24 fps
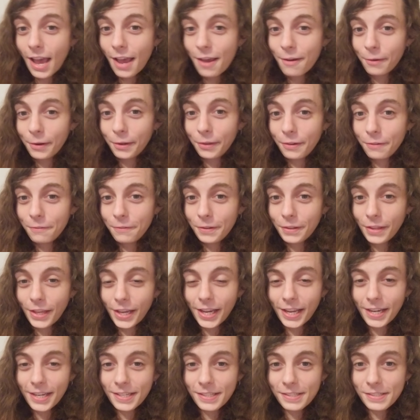really feel like I
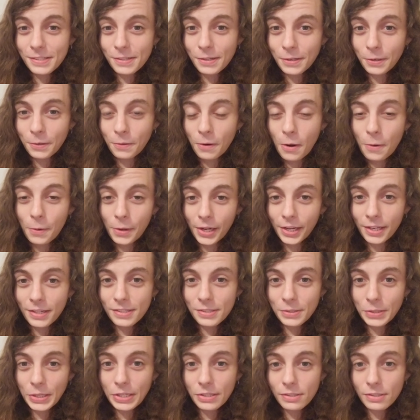didn't start growing until I